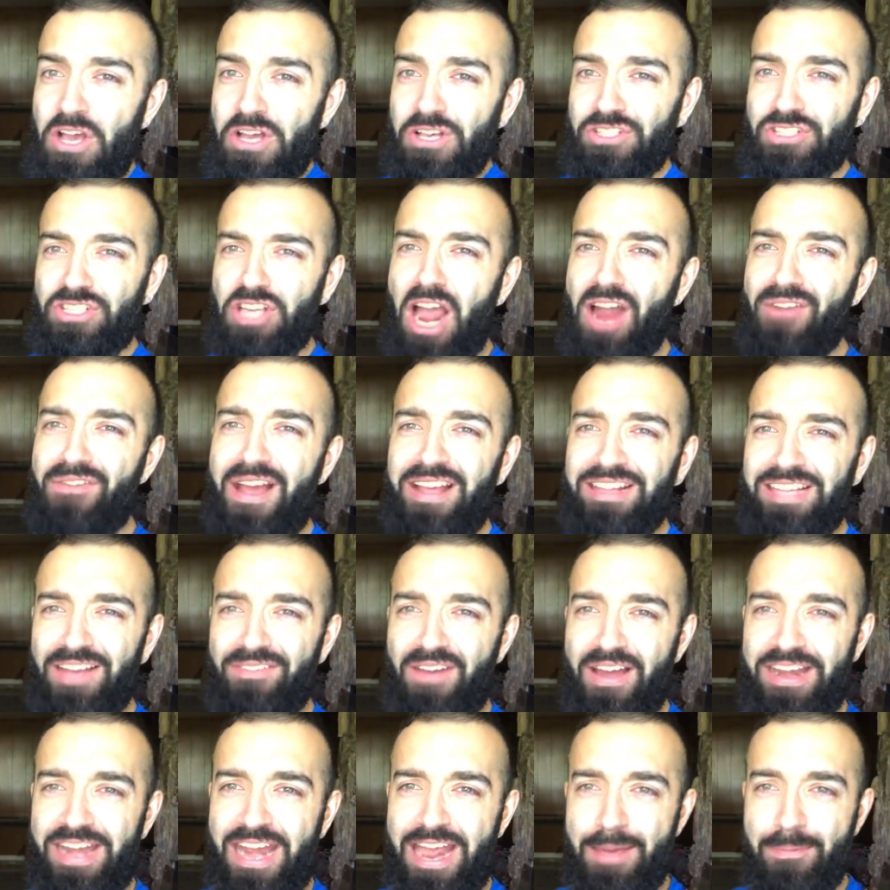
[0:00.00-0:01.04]
Servant of
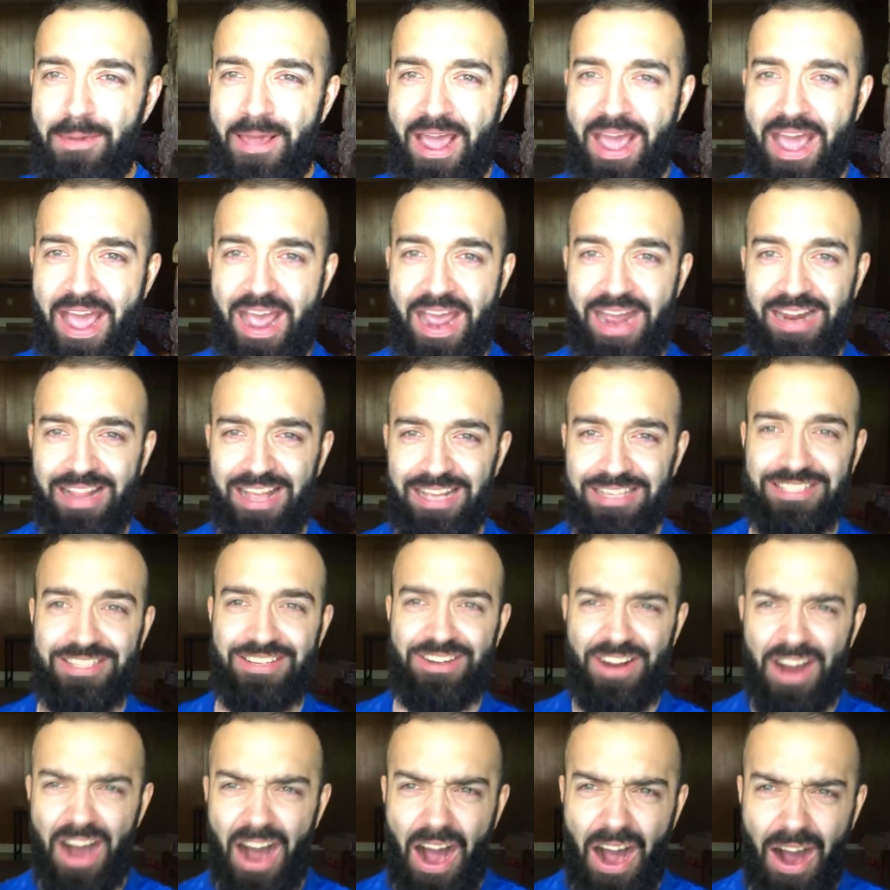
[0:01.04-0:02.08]
Endymion, let's
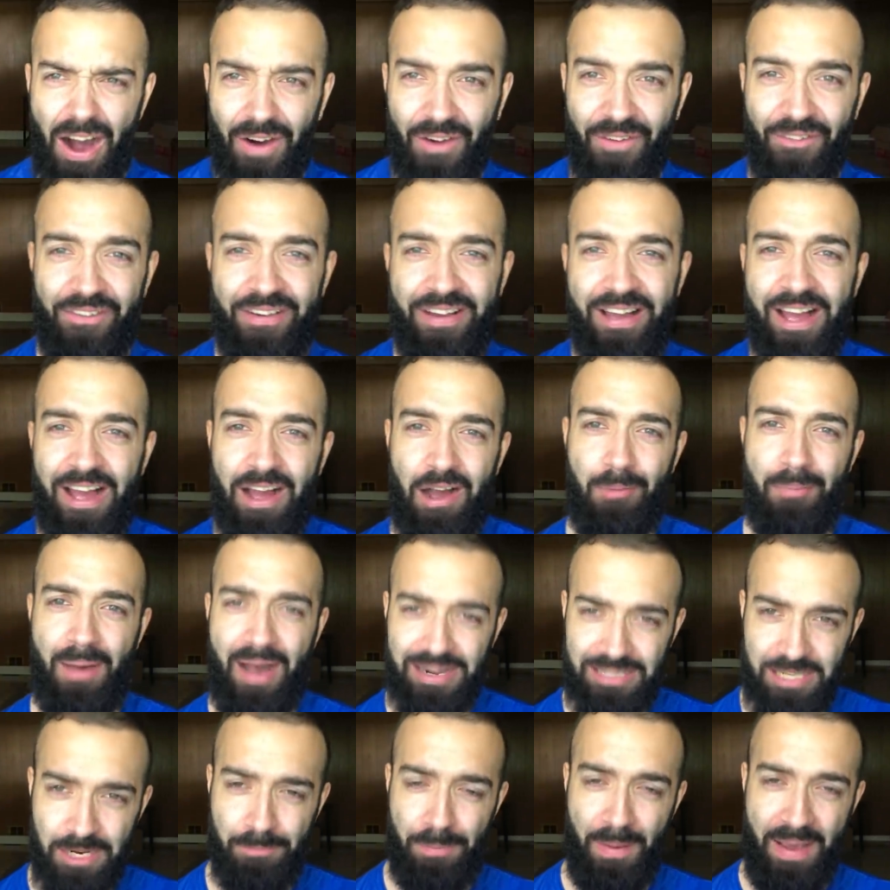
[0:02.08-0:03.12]
go.
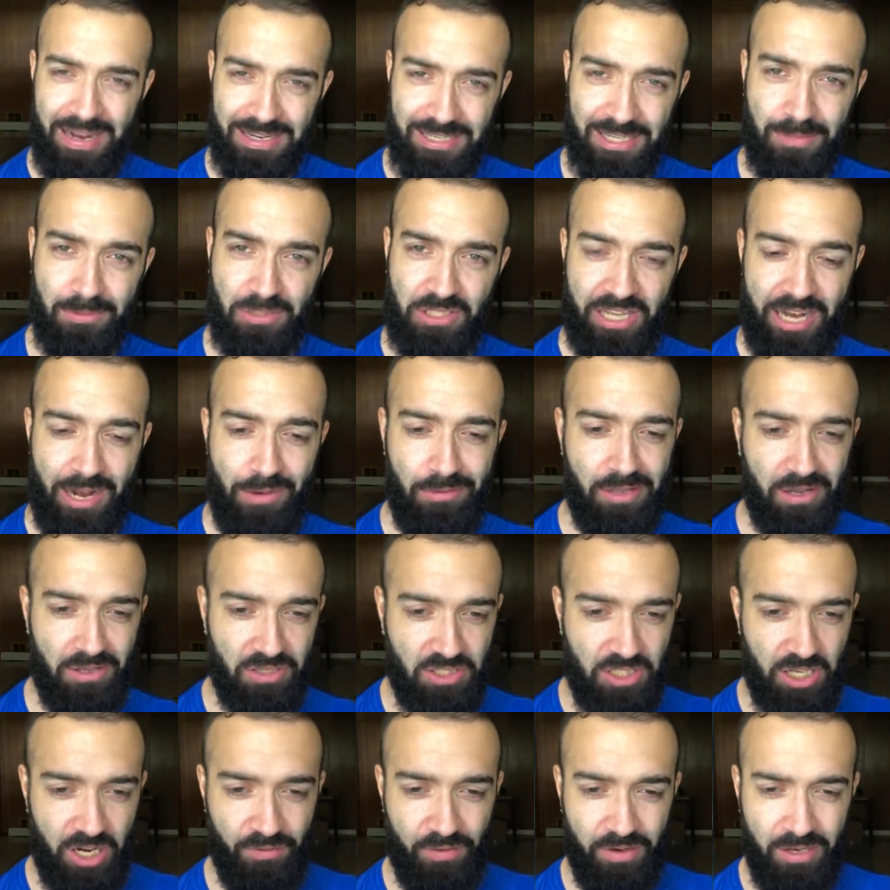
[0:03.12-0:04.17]
Imagine Pendulum City without
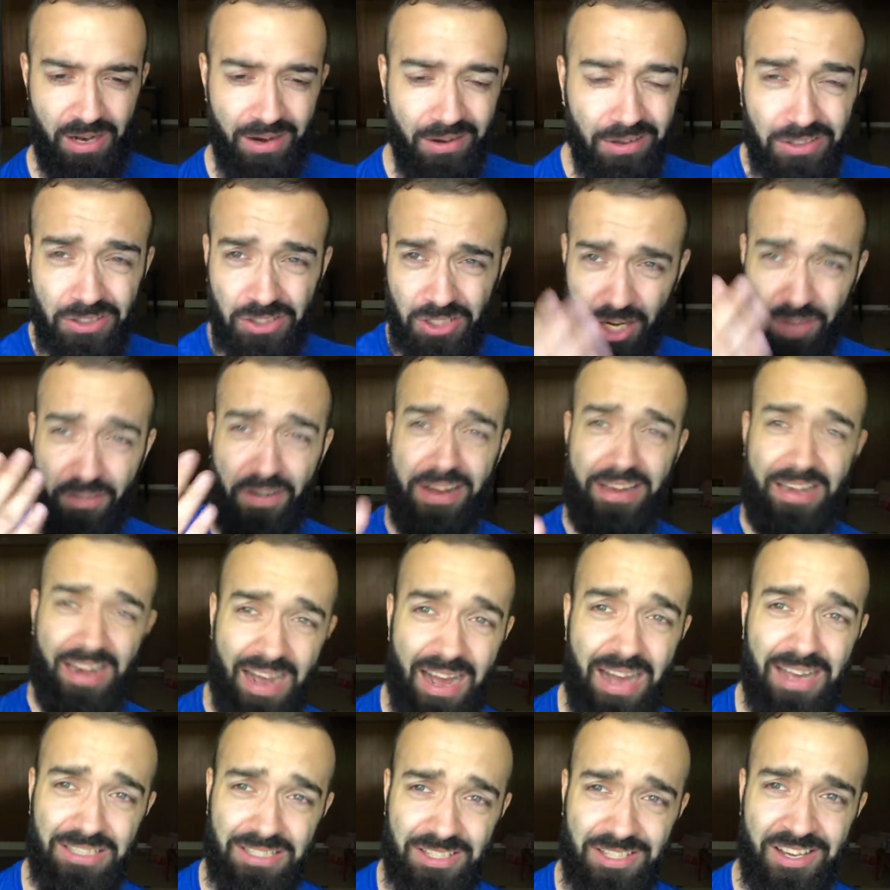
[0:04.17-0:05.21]
Servant. You know what Servant
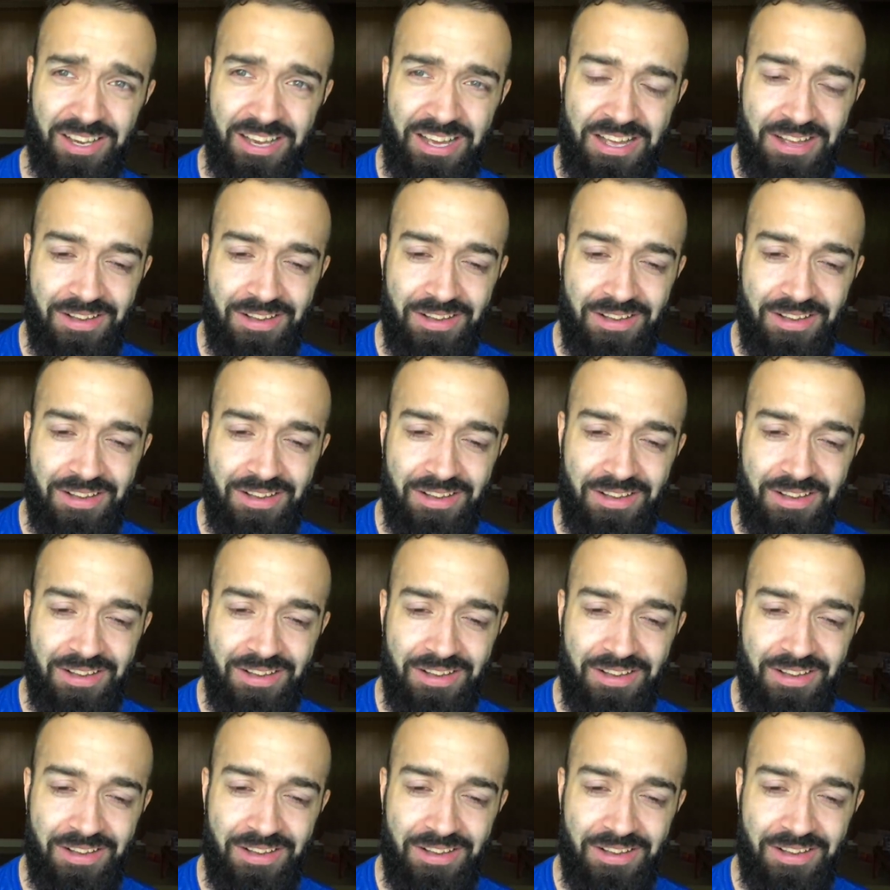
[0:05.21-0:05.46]
does?